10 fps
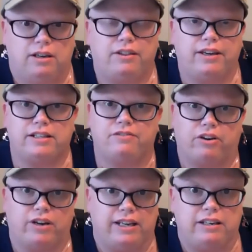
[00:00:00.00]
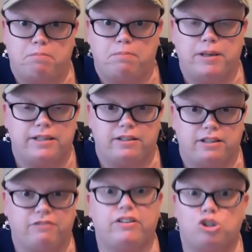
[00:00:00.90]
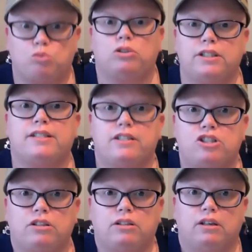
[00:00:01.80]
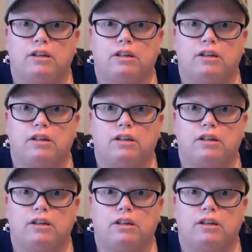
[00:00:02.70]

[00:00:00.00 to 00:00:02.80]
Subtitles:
I think it's a very individual decision.